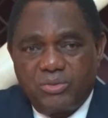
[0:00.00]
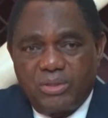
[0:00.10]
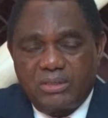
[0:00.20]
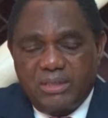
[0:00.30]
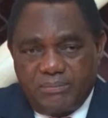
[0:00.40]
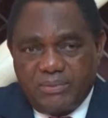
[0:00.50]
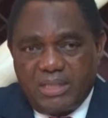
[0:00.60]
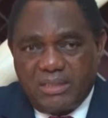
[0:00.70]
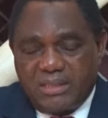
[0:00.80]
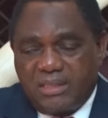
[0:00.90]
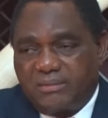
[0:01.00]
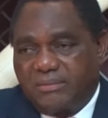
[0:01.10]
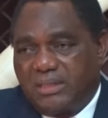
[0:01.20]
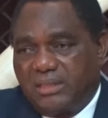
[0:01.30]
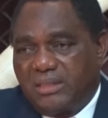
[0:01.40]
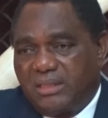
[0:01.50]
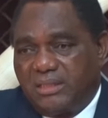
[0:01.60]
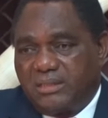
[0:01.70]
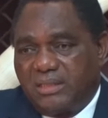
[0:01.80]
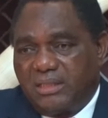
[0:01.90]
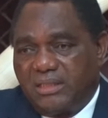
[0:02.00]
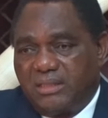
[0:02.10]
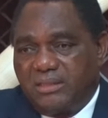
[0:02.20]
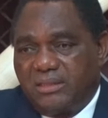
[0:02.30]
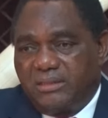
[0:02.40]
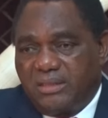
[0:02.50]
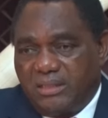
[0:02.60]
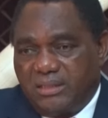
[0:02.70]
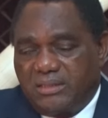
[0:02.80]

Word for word: between President Hakainde Hichilema and former